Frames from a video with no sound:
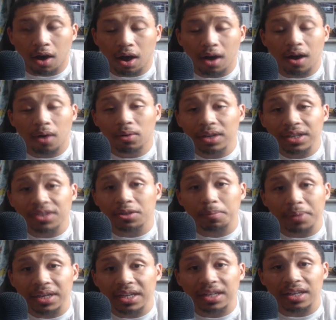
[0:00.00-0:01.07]
only to
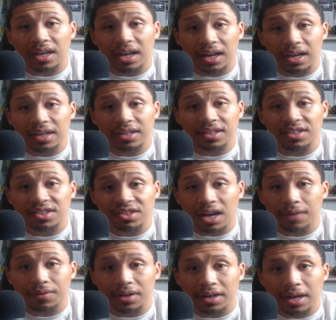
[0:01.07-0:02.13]
be
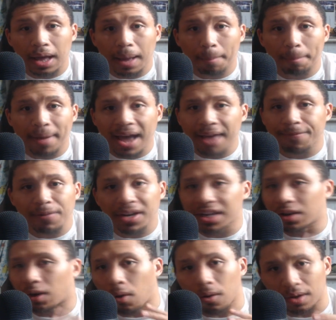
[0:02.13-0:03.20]
discovered by
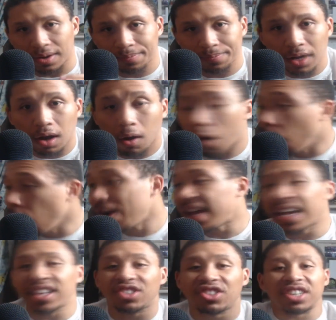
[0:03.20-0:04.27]
freaking Aura. Aura
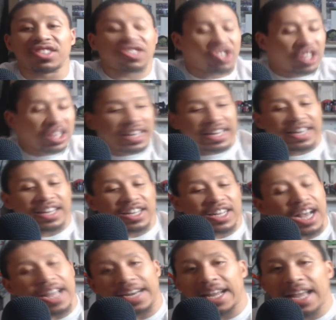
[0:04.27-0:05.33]
is just chilling in the
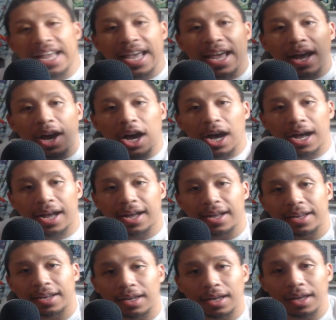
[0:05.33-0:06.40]
cut.
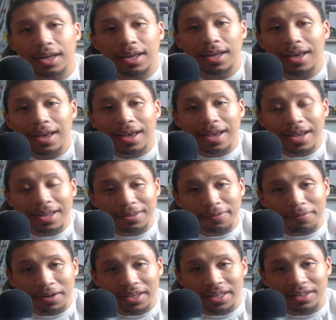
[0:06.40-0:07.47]
In the
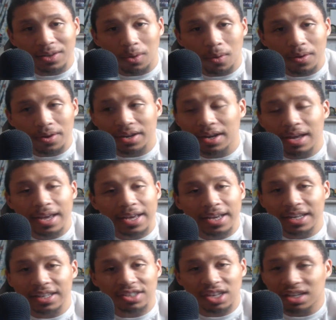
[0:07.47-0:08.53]
freaking corner
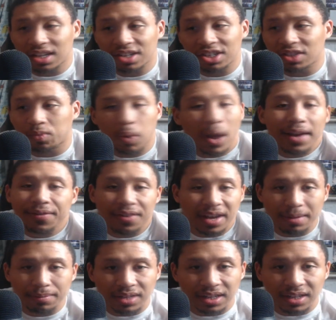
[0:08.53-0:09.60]
and just wait for
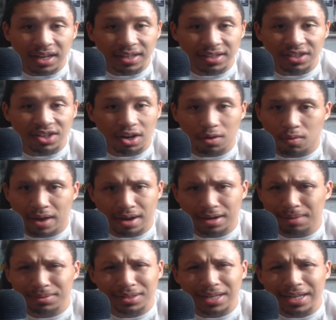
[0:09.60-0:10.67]
him to turn around.
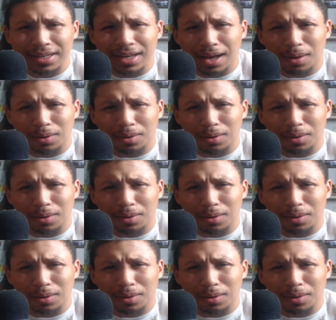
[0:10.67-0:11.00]
I'm just like, yo,